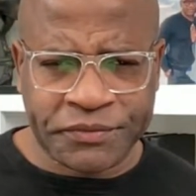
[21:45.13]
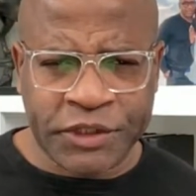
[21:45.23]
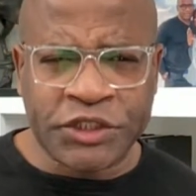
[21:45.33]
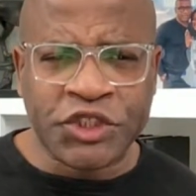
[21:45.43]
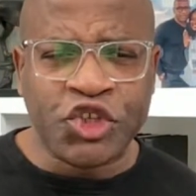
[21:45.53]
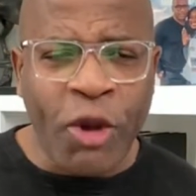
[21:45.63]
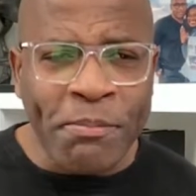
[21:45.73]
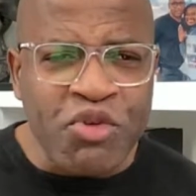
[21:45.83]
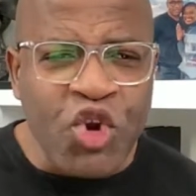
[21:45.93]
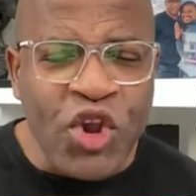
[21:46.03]

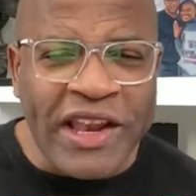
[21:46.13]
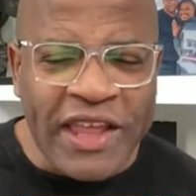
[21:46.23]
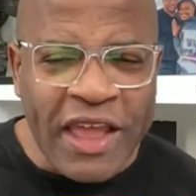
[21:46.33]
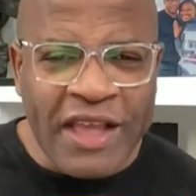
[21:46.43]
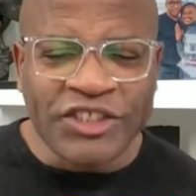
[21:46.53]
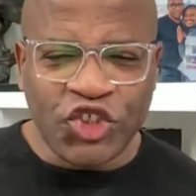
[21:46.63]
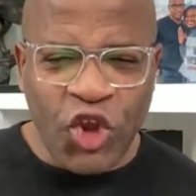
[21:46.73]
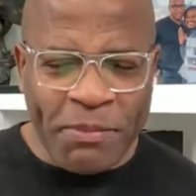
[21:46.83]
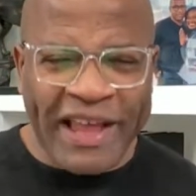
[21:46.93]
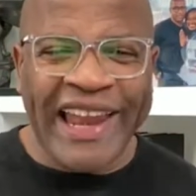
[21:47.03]
Stop
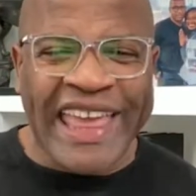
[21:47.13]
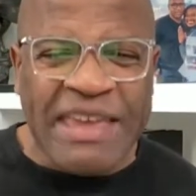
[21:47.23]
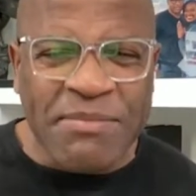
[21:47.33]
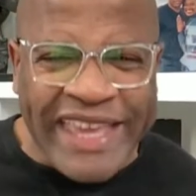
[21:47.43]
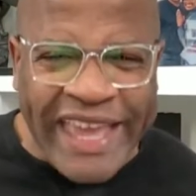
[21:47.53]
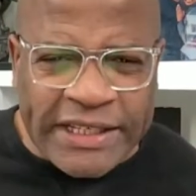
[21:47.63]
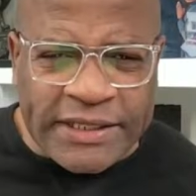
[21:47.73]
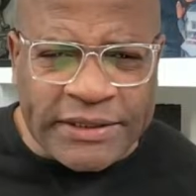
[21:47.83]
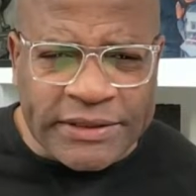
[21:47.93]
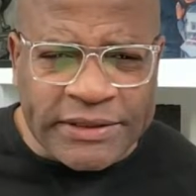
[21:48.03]
claiming
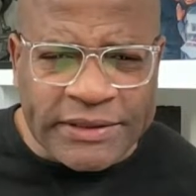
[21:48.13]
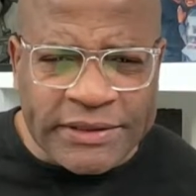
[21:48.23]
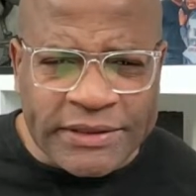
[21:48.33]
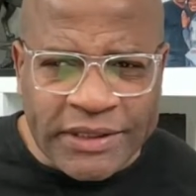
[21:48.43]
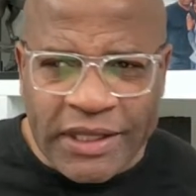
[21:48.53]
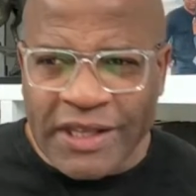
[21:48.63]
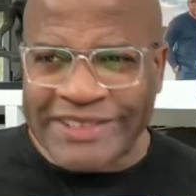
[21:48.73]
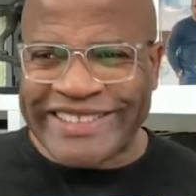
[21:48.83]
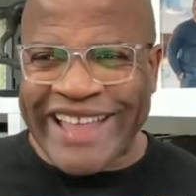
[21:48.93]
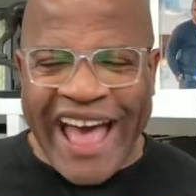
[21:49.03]
it.
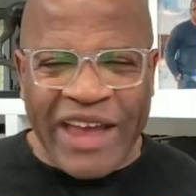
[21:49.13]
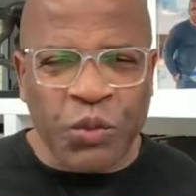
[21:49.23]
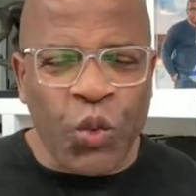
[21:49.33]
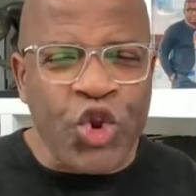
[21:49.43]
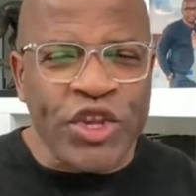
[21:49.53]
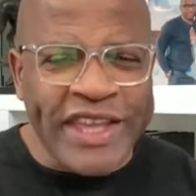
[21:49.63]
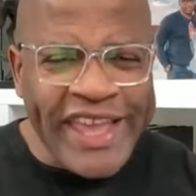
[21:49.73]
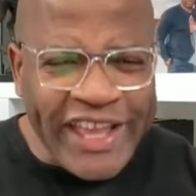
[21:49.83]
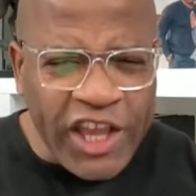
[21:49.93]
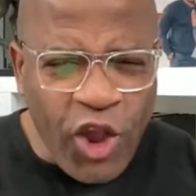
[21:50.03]
Start
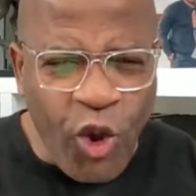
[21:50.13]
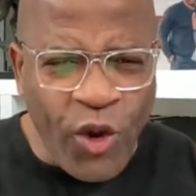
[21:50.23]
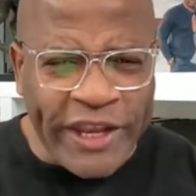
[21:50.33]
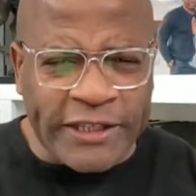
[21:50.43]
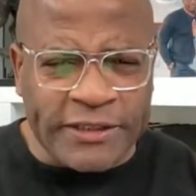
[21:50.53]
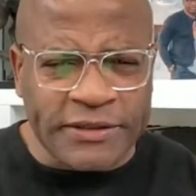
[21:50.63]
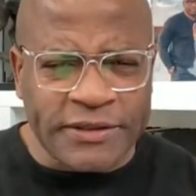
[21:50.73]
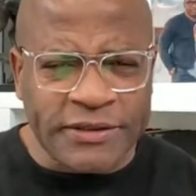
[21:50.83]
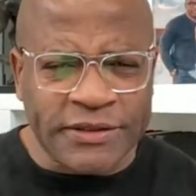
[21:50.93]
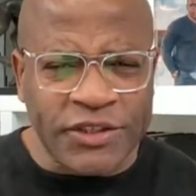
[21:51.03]
working on it.
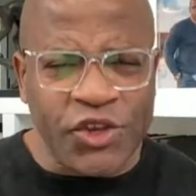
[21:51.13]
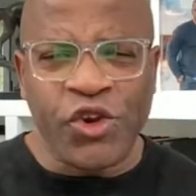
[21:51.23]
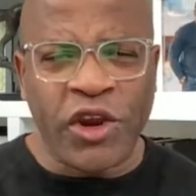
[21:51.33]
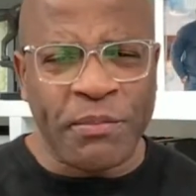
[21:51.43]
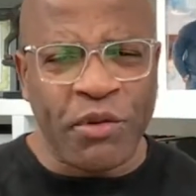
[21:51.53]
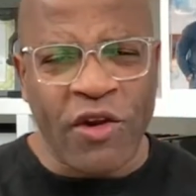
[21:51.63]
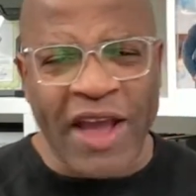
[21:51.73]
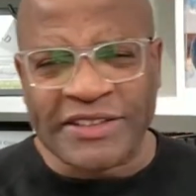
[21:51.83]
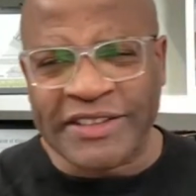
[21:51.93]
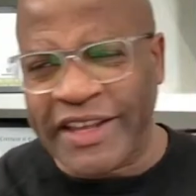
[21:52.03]
You're not a
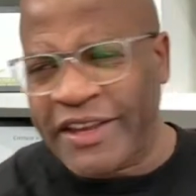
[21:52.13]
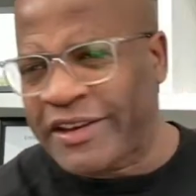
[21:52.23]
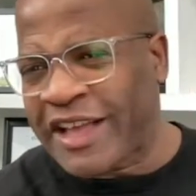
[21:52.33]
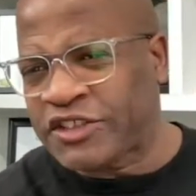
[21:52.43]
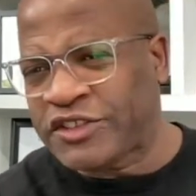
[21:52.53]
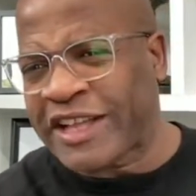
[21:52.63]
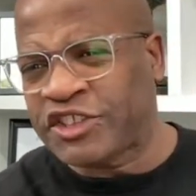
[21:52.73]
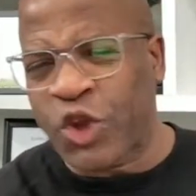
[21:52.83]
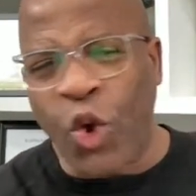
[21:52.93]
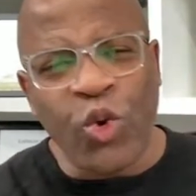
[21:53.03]
procrastinator.
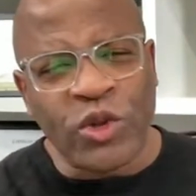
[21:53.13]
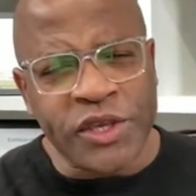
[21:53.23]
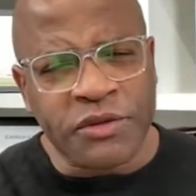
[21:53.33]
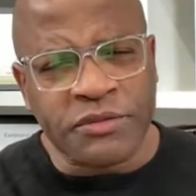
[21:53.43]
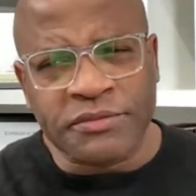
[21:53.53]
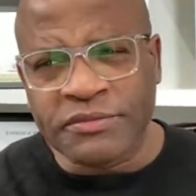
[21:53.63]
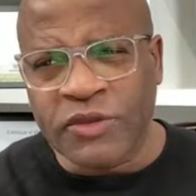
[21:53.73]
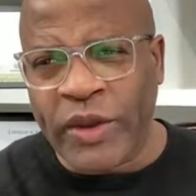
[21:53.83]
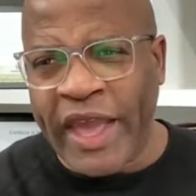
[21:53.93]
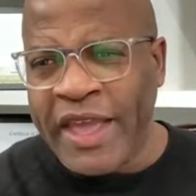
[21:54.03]
That's the old you.
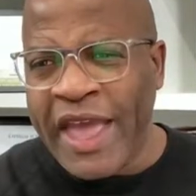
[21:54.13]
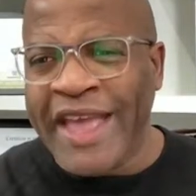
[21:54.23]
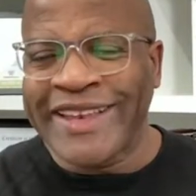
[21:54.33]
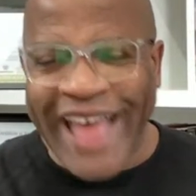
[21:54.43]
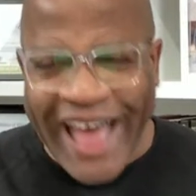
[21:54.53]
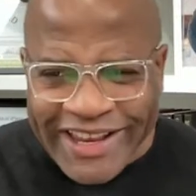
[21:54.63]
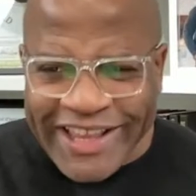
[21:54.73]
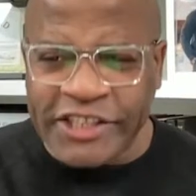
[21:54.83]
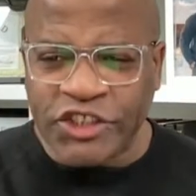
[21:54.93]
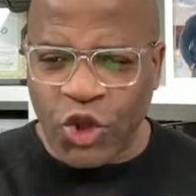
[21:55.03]
Okay? That
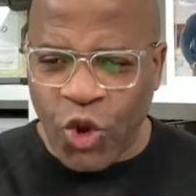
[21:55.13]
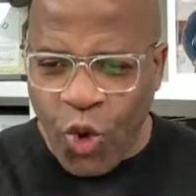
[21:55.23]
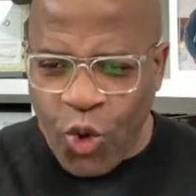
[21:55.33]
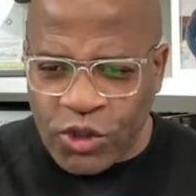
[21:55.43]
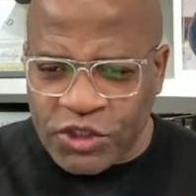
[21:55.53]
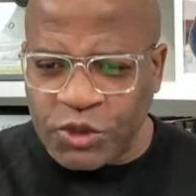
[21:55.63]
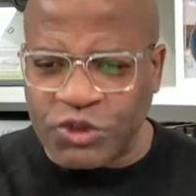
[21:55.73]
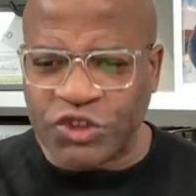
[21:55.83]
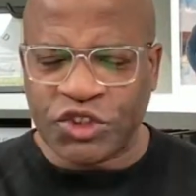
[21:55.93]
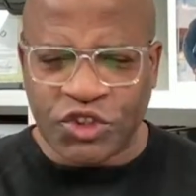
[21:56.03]
is the old you.
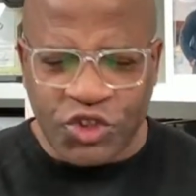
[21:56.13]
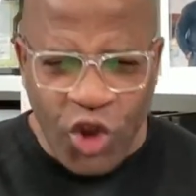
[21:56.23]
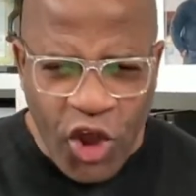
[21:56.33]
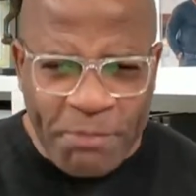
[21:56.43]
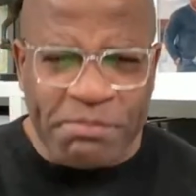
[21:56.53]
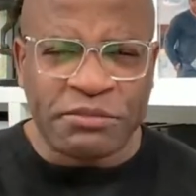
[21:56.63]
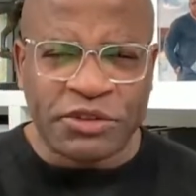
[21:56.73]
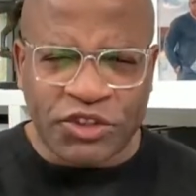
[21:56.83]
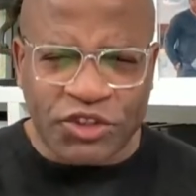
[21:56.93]
Stop